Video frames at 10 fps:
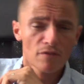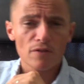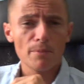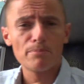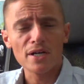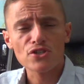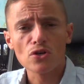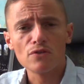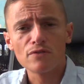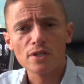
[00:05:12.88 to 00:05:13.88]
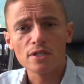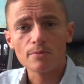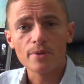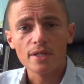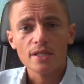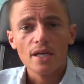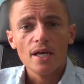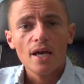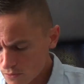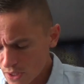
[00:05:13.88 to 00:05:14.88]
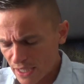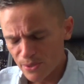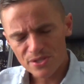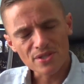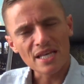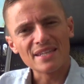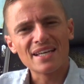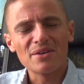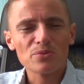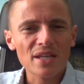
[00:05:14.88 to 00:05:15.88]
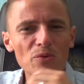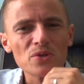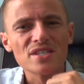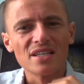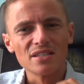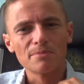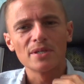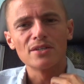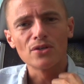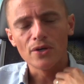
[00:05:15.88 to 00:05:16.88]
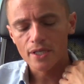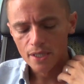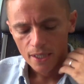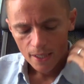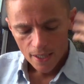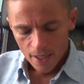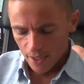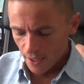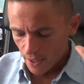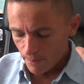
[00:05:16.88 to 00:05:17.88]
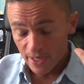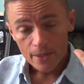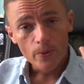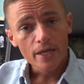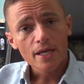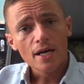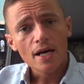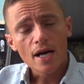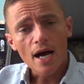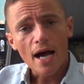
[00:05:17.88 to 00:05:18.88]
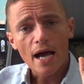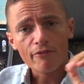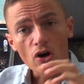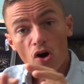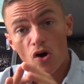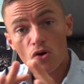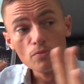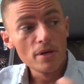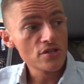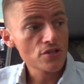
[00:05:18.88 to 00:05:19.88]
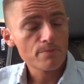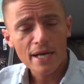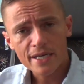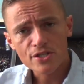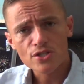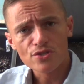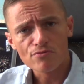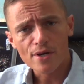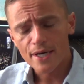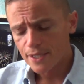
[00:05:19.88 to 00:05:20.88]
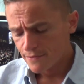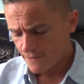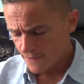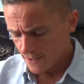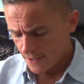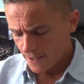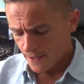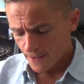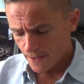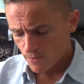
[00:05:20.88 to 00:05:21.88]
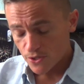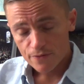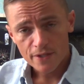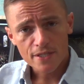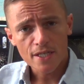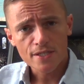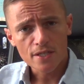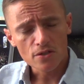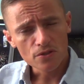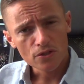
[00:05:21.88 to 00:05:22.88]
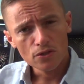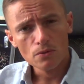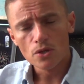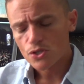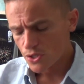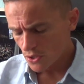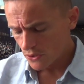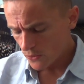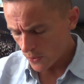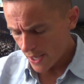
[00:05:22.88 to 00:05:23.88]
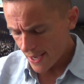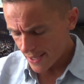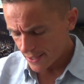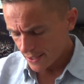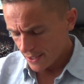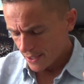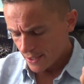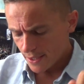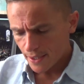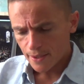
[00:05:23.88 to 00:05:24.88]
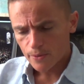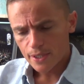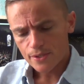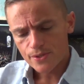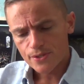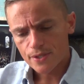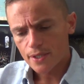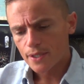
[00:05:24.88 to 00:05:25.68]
I budge over a little bit. Anyway, so that was a little bit annoying. But anyway, I have a whole bunch of packages arrive, which is fantastic. Got new watches on the way. What else?